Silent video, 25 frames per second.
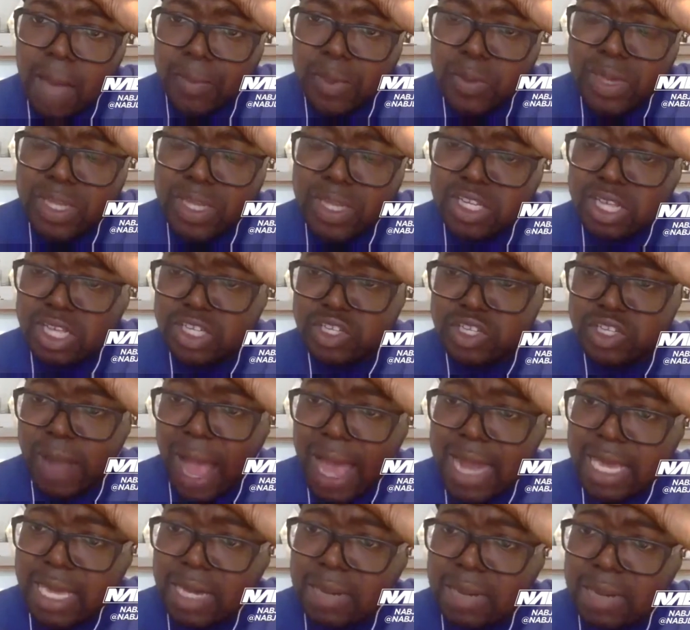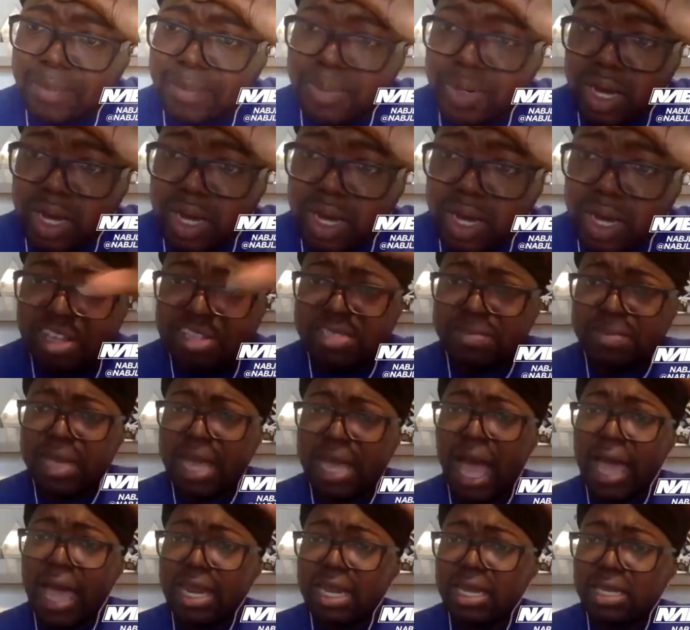you mentioned that you're writing a book and you need some
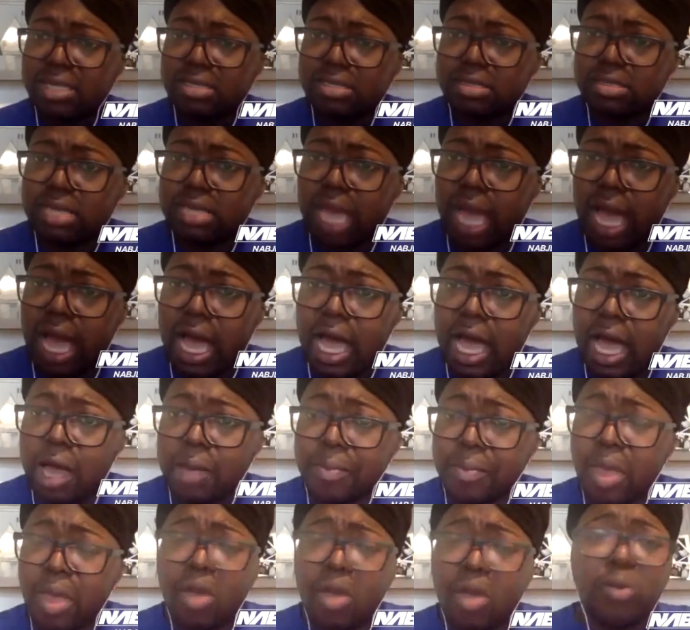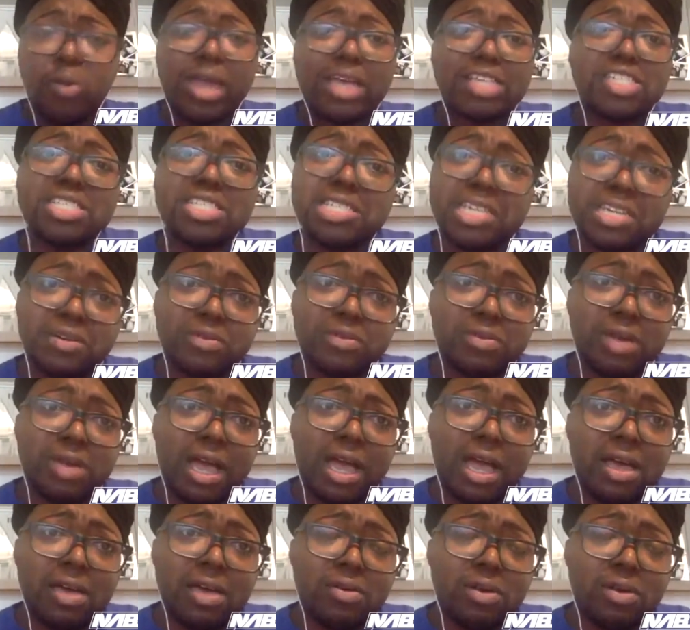guidance. We actually did
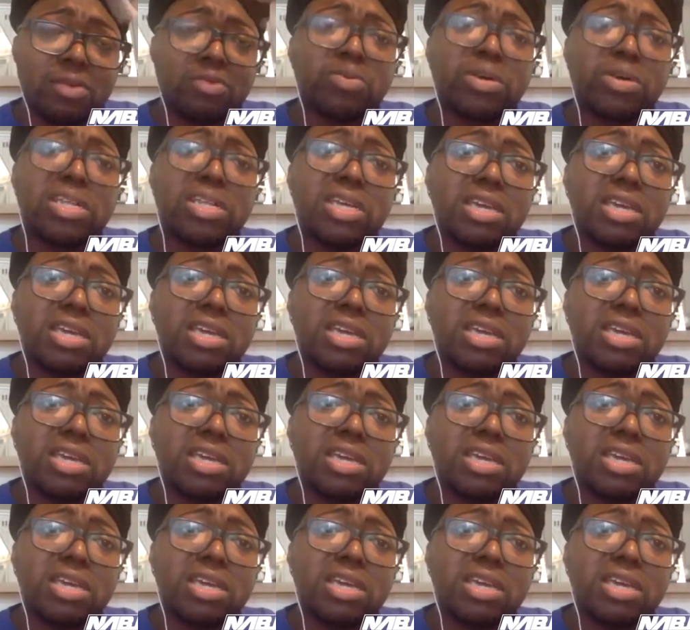a really